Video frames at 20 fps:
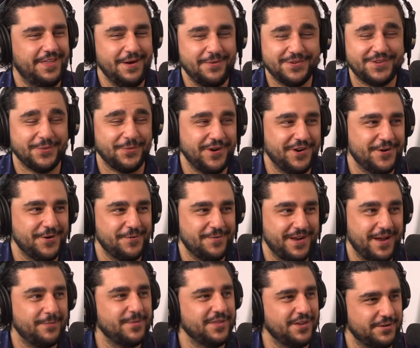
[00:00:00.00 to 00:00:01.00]
That was a weird
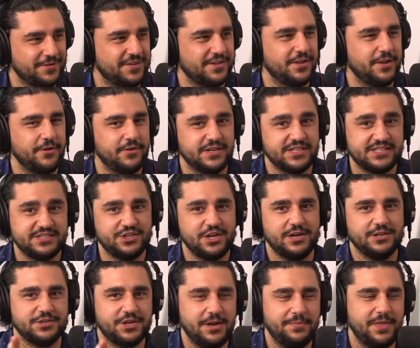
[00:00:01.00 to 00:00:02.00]
opening. I'm a little delirious.
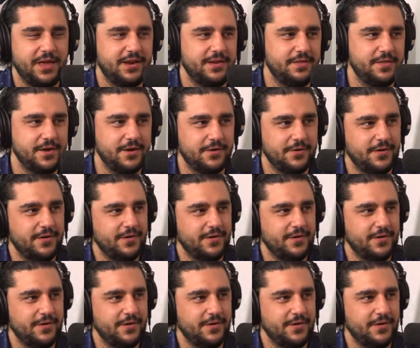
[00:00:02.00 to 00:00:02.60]
Josh, keep that in though.